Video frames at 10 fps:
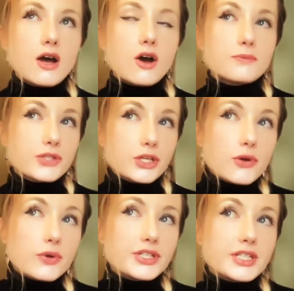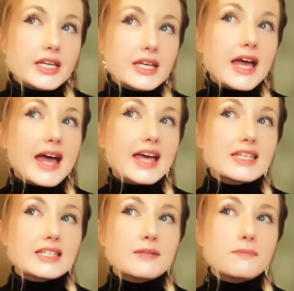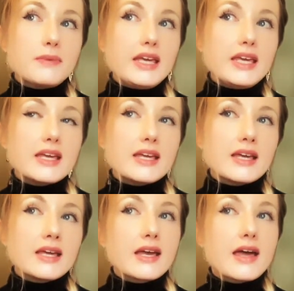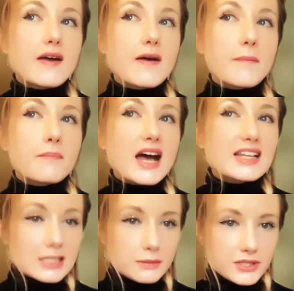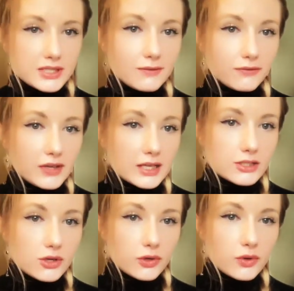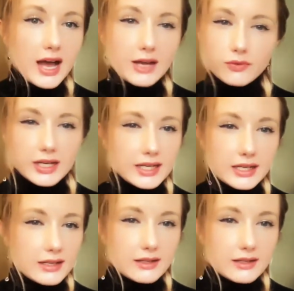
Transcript: obscurity and in being unspecific. So you can't really